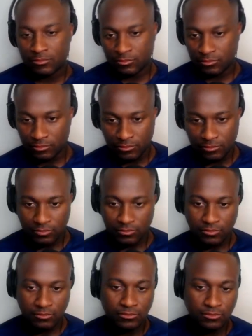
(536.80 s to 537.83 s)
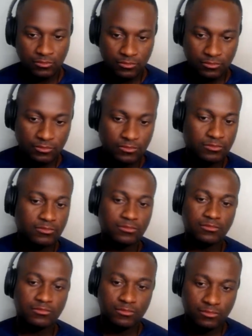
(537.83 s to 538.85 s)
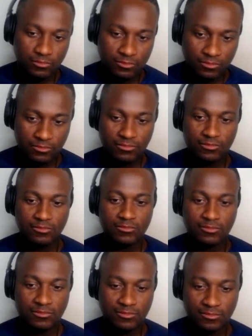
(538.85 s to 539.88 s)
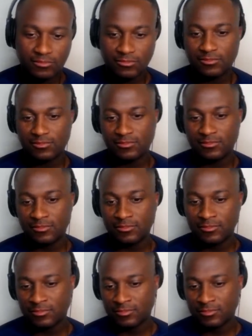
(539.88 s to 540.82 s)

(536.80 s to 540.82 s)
(not speaking)